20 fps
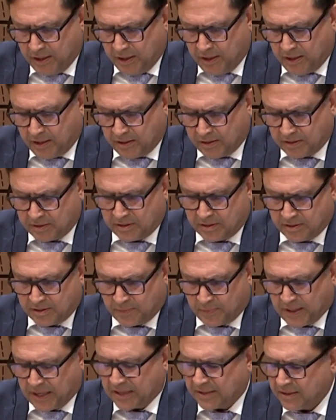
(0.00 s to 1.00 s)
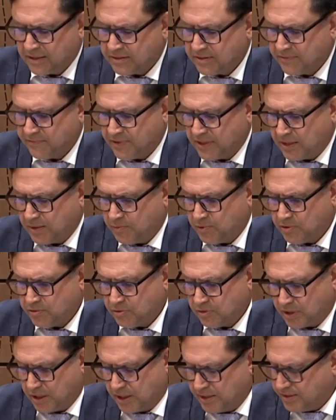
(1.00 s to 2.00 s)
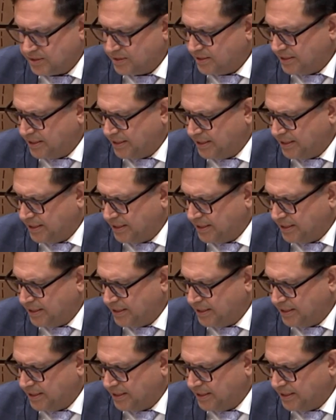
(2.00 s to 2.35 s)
And this is a path that's available to us,